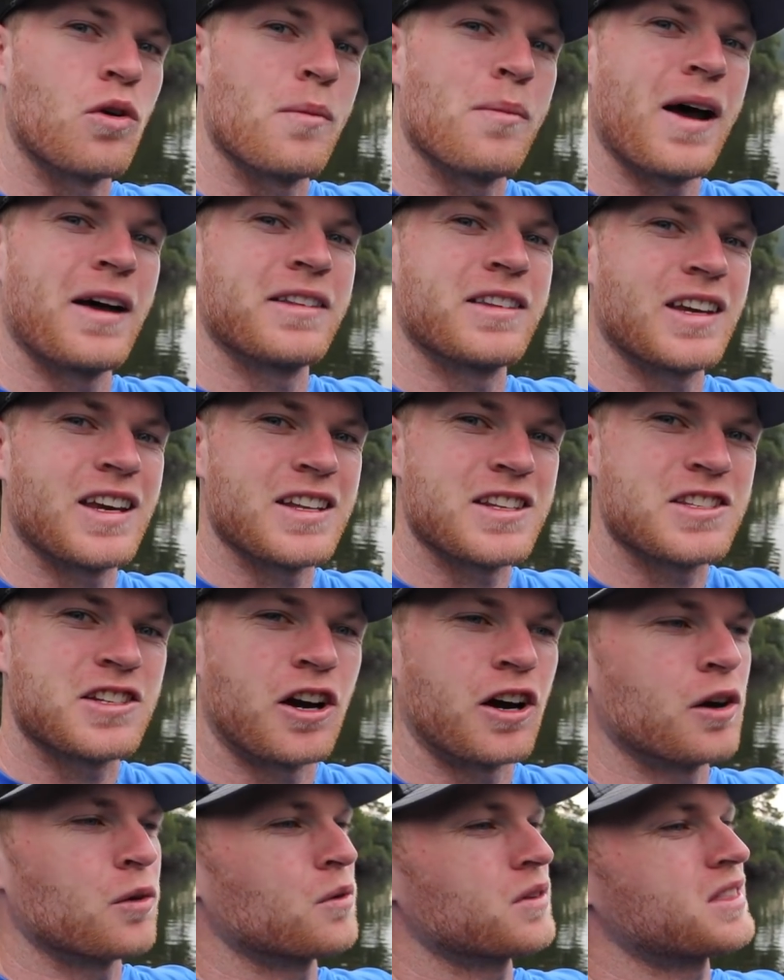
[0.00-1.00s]
we're about to get
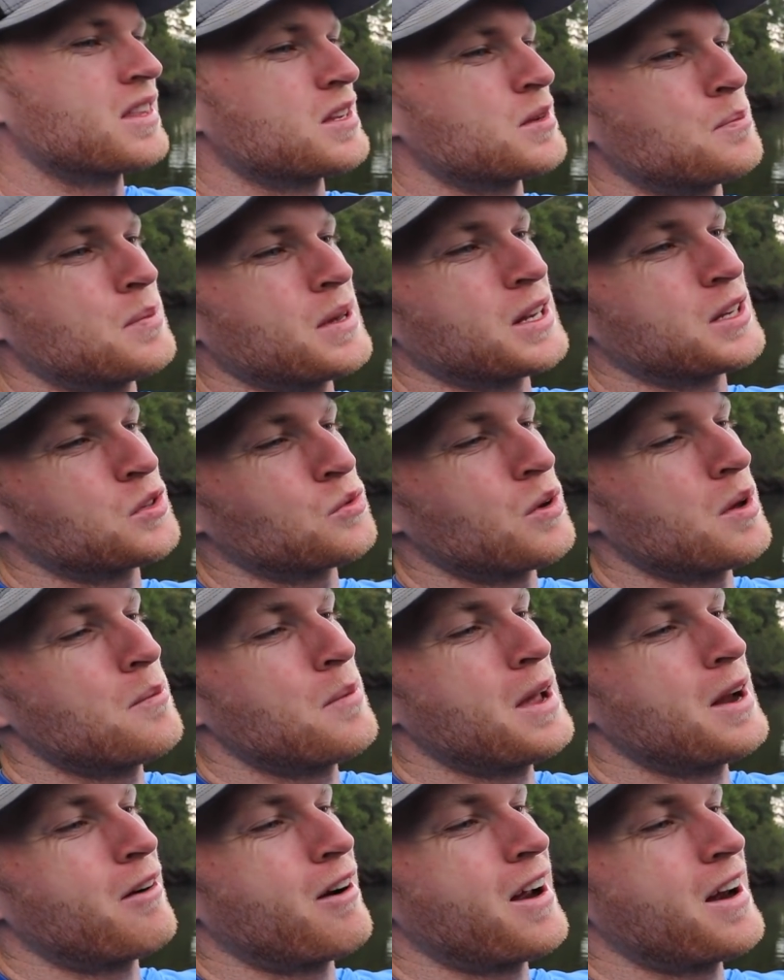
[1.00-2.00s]
started with this big swim
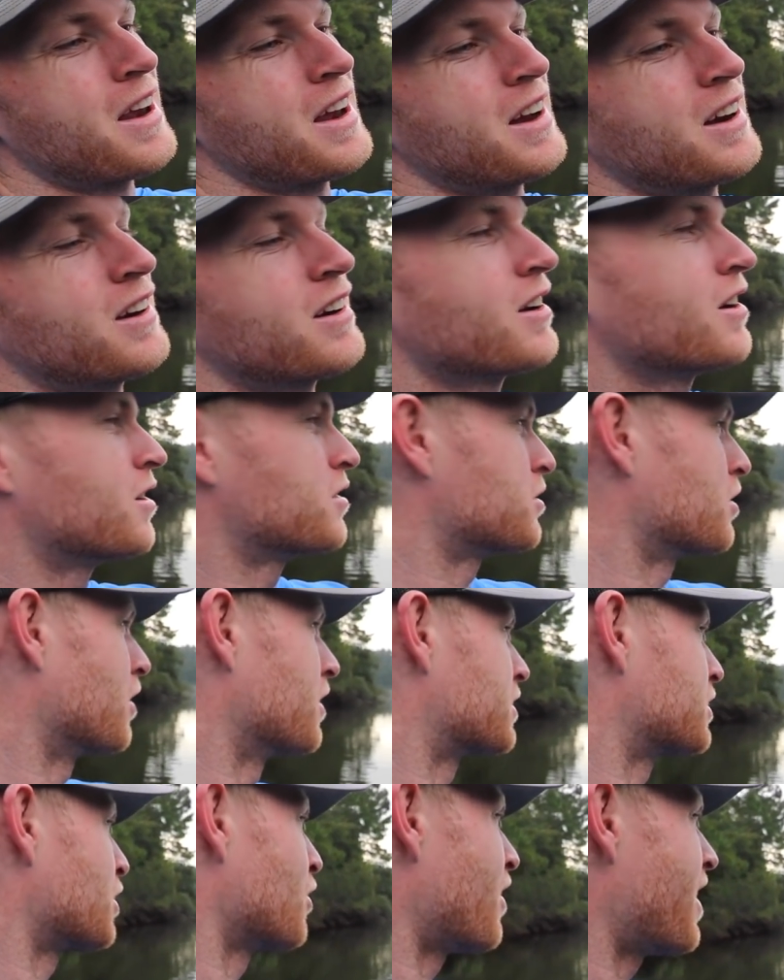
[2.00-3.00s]
bait right here. So
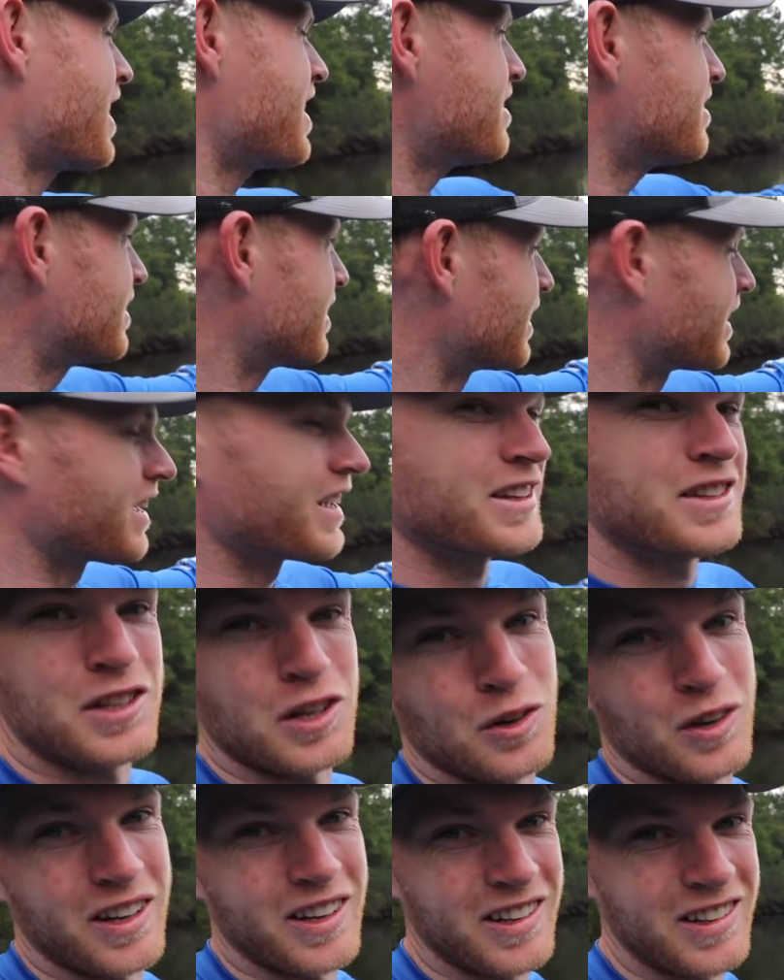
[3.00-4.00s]
let's go ahead and get
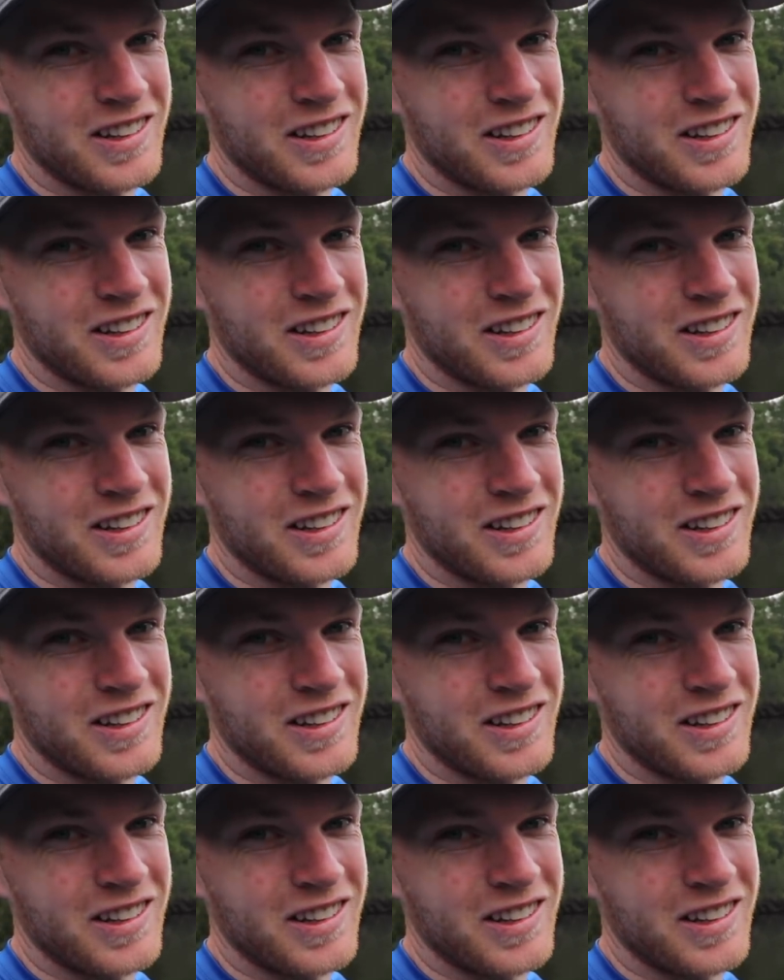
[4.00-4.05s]
to it.